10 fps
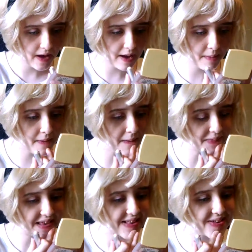And my
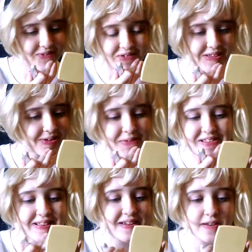mom's isn't really my
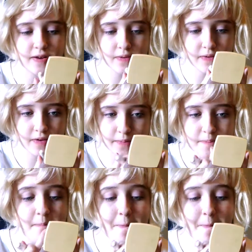skin tone, so.